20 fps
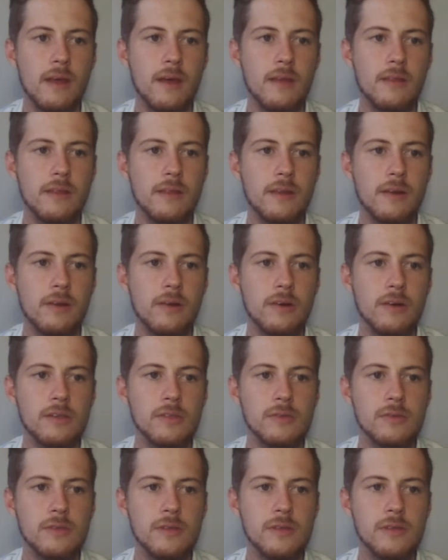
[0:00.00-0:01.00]
And the
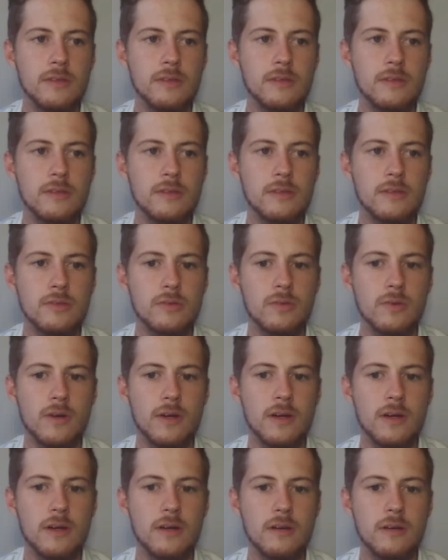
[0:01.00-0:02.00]
last one's
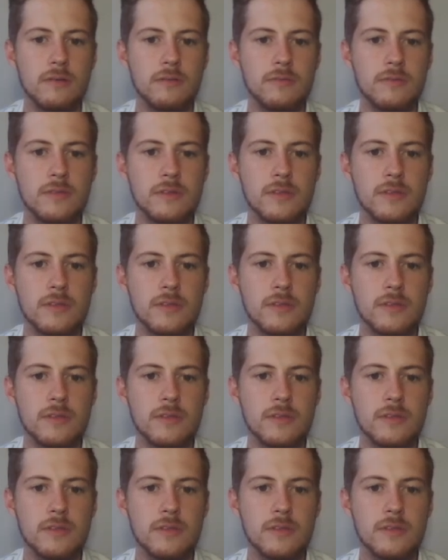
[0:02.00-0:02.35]
12,